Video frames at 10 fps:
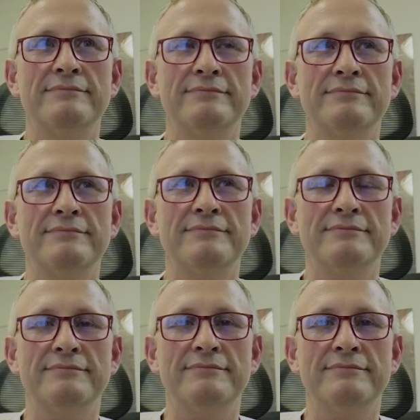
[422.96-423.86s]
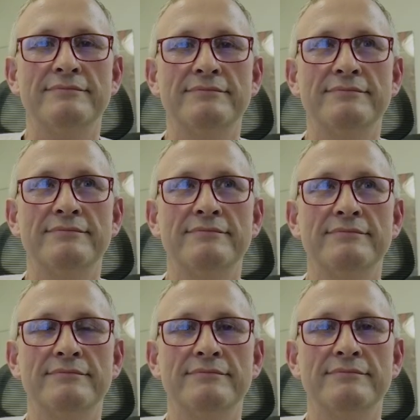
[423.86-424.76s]

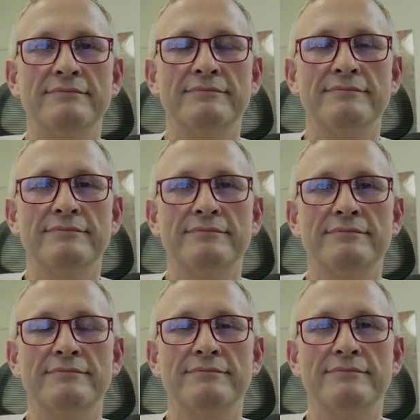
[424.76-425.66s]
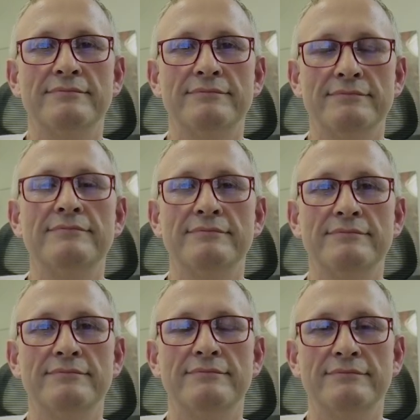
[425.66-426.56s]

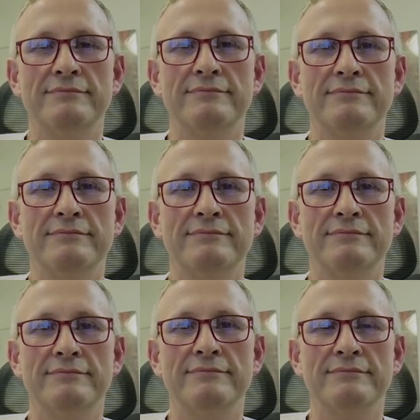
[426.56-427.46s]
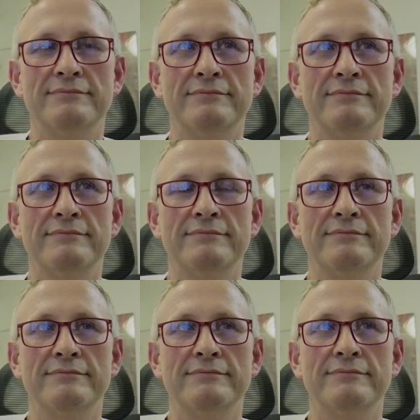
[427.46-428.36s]

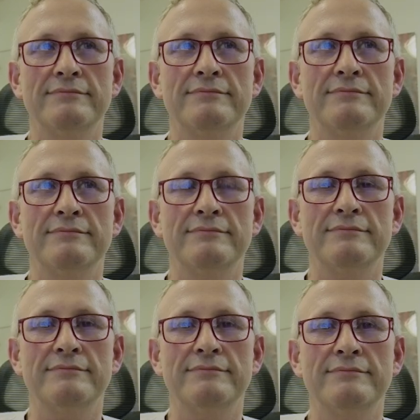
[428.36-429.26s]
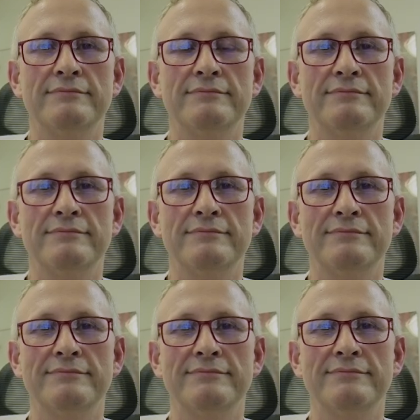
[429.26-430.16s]

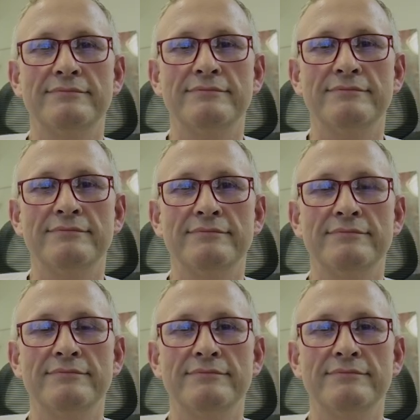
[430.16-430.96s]
No words are spoken by the person on screen.